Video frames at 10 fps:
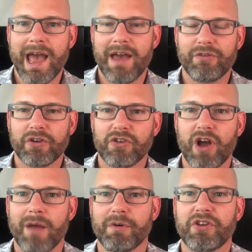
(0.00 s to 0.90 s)
If there's an
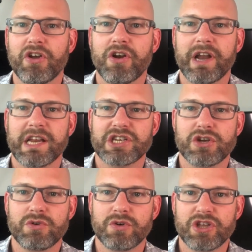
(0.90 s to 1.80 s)
opportunity
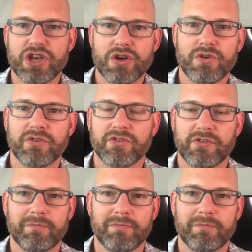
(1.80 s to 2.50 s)
to use